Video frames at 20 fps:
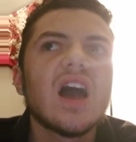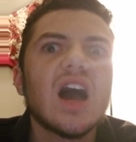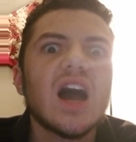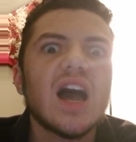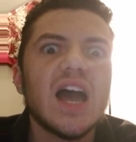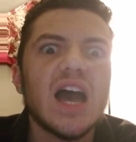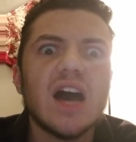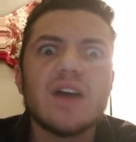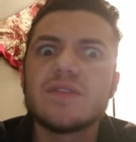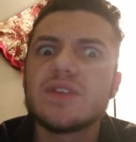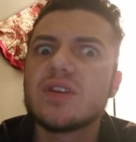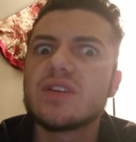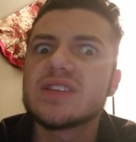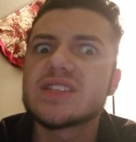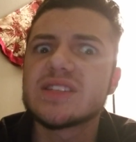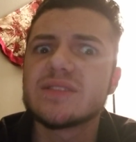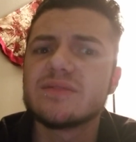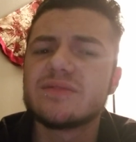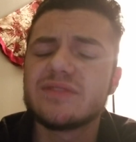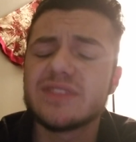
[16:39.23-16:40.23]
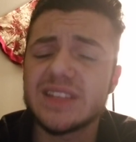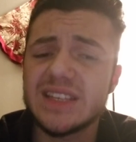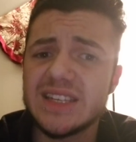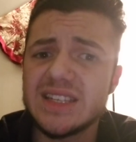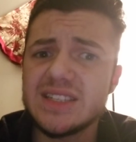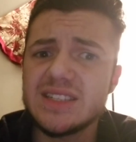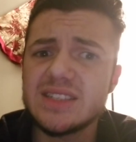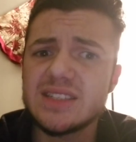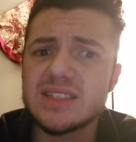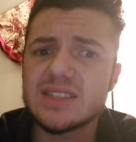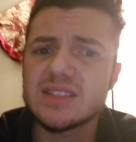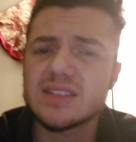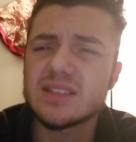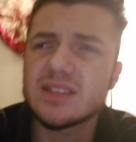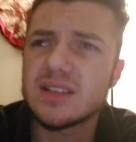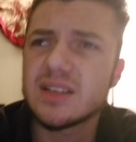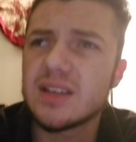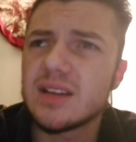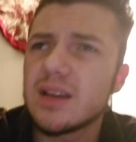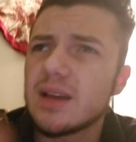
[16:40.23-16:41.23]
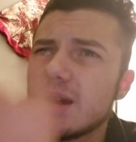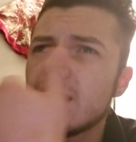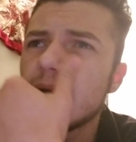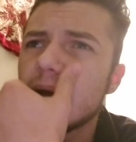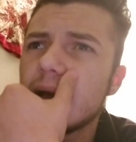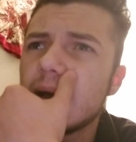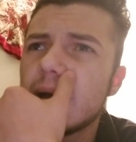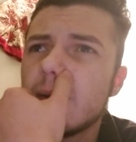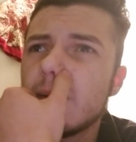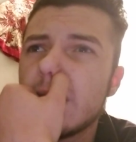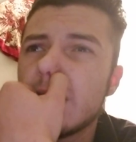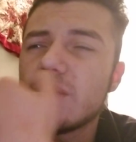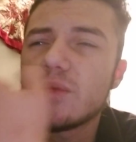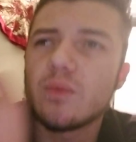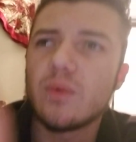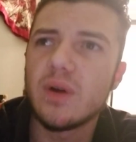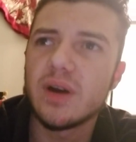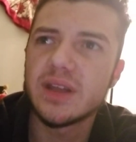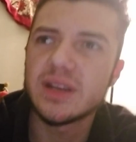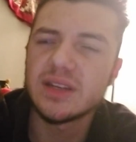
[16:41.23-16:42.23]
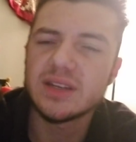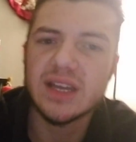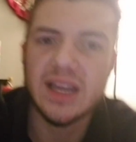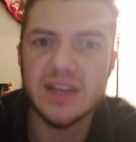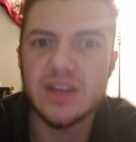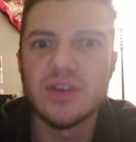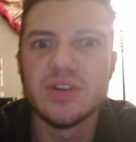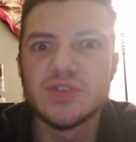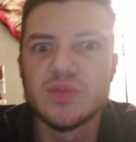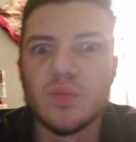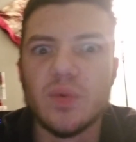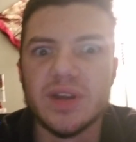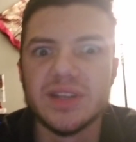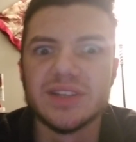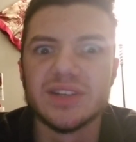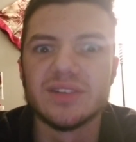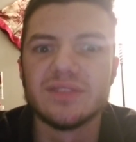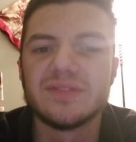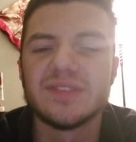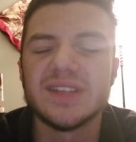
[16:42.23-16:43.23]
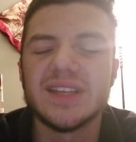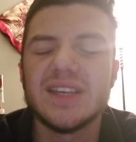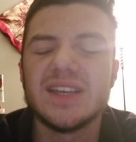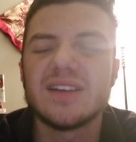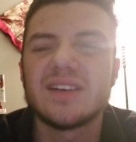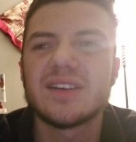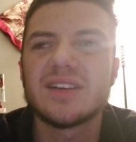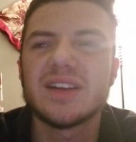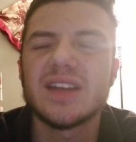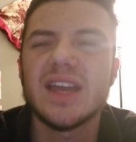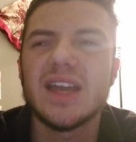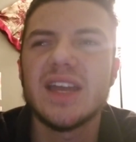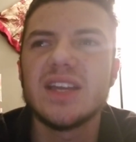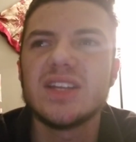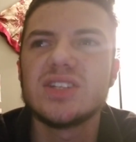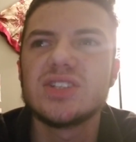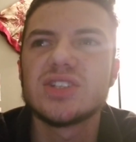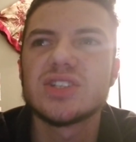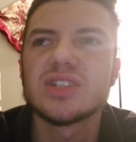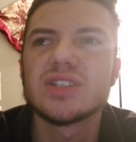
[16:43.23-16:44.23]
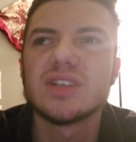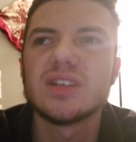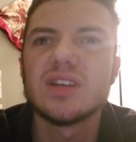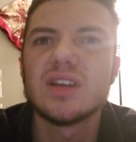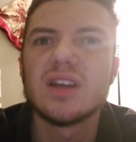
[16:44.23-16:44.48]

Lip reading: I have noticed some fleas. I noticed one little flea on her cage.